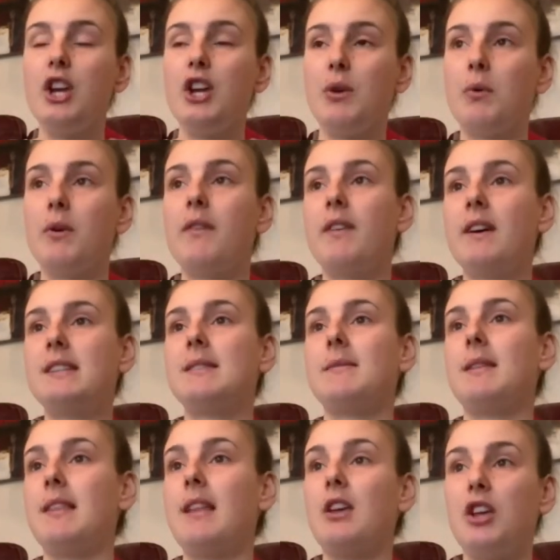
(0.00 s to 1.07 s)
you want to find
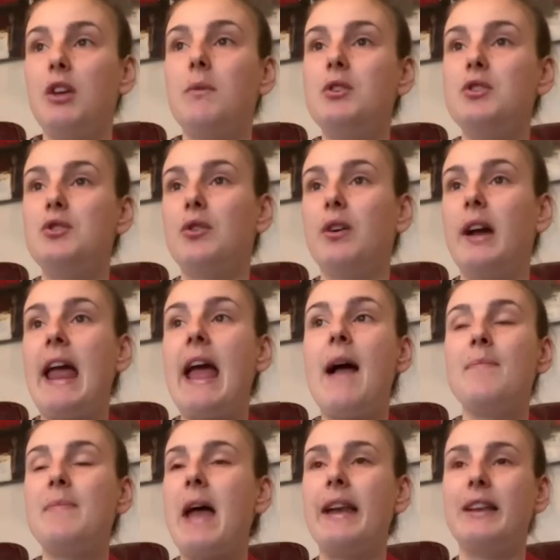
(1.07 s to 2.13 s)
something that you enjoy
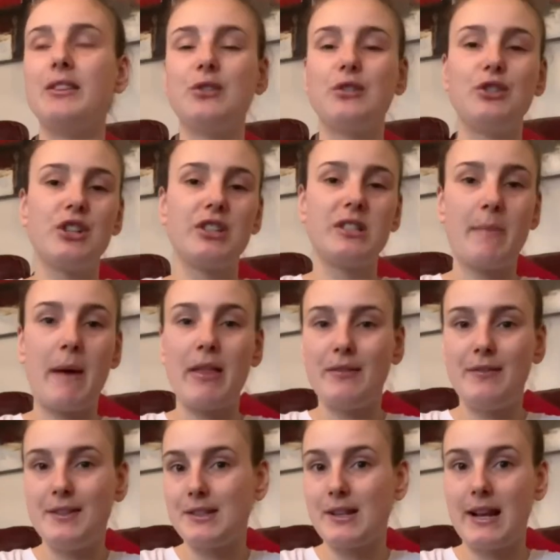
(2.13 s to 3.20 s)
and it's not just about the
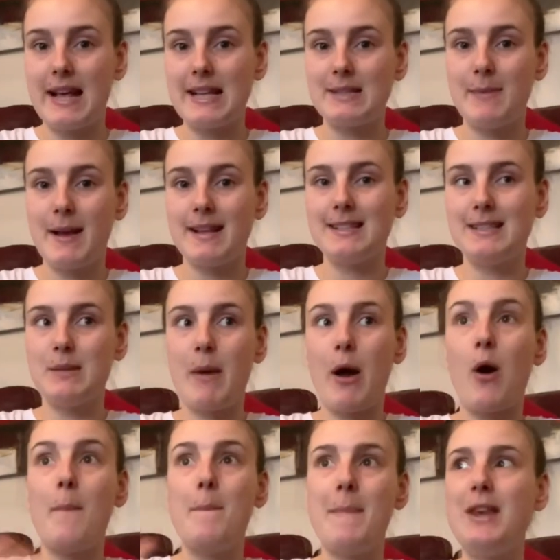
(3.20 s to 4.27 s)
physical aspects it's
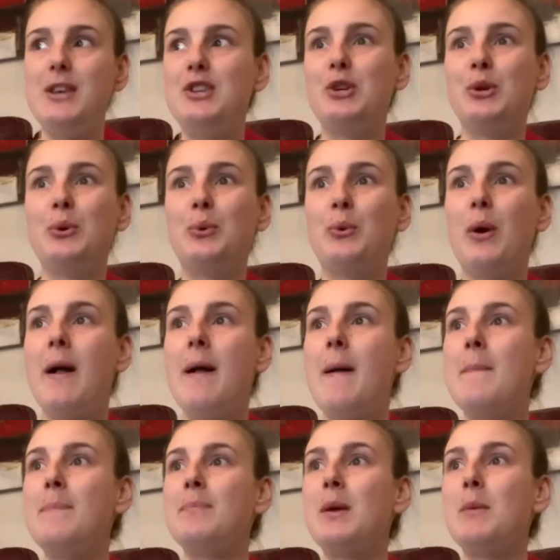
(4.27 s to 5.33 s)
about mental
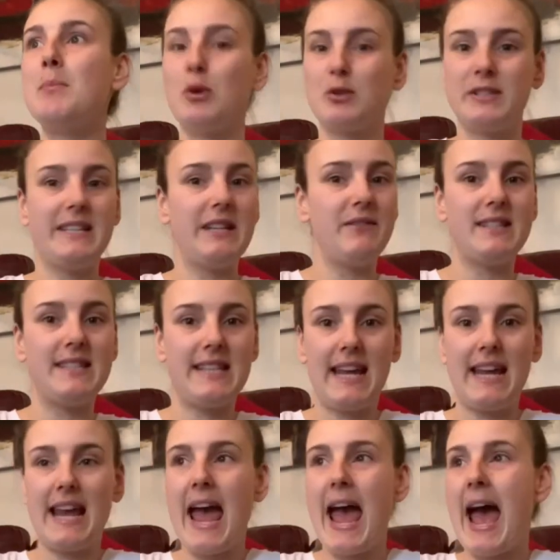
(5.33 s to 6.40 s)

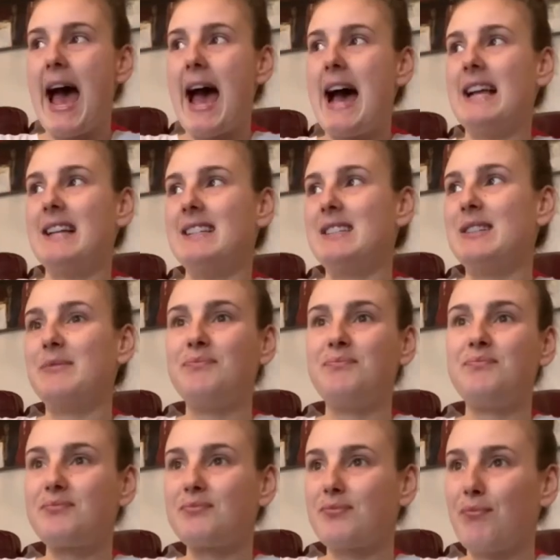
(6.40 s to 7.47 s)
positivity and
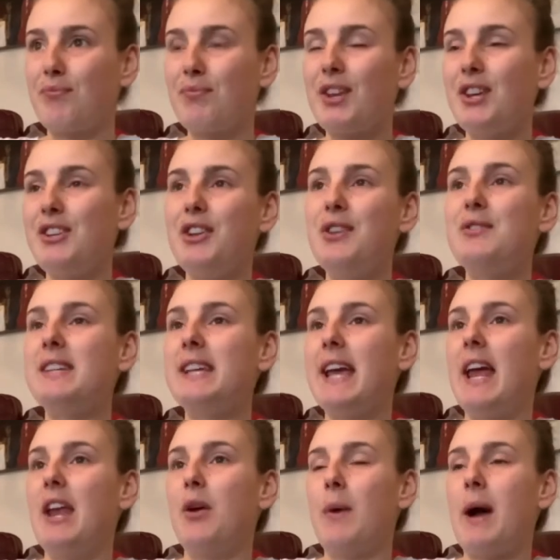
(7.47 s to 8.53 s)
using
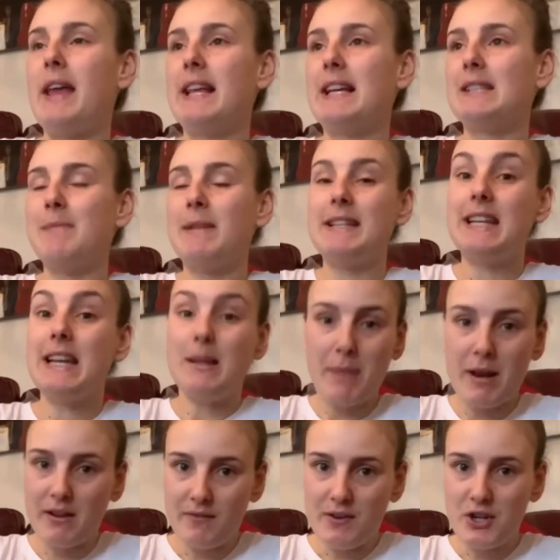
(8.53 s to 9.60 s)
it in a way that's mentally
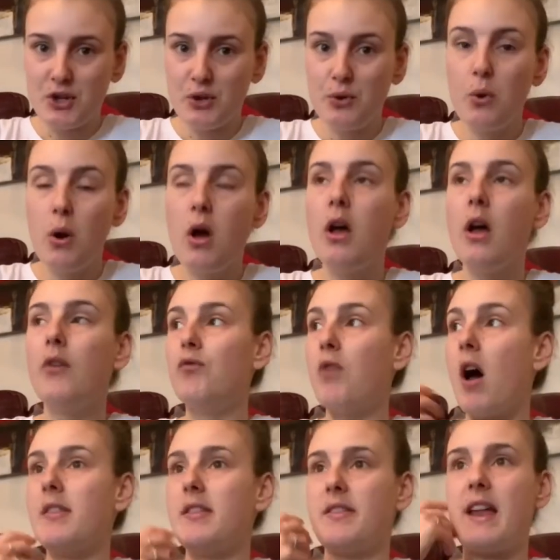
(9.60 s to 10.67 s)
beneficial
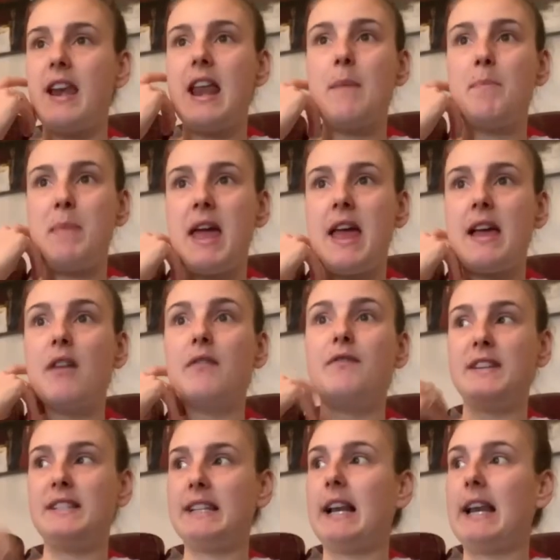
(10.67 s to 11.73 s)
rather than it being
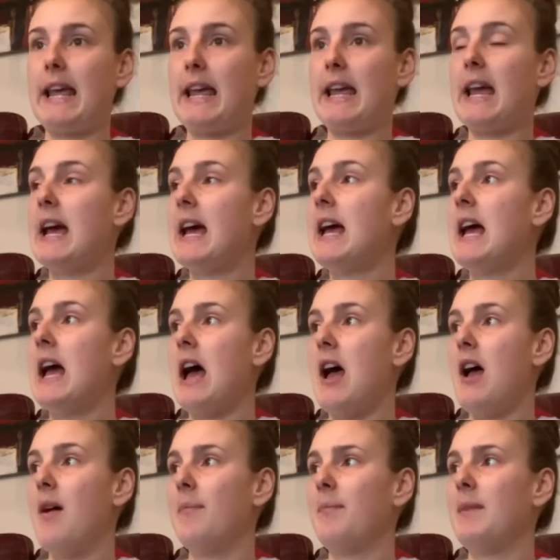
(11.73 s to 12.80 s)
physically
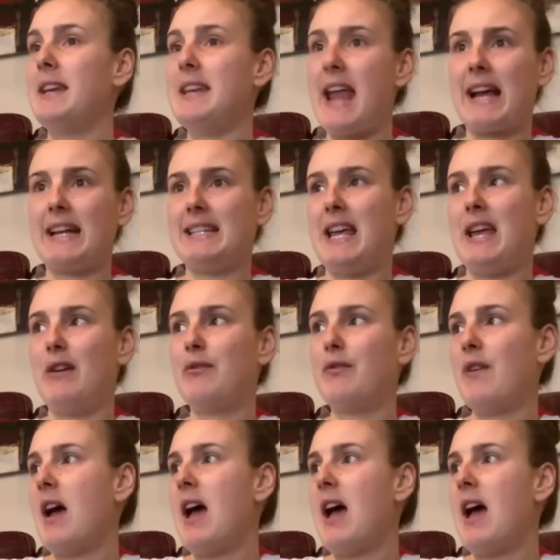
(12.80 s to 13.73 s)
um, negative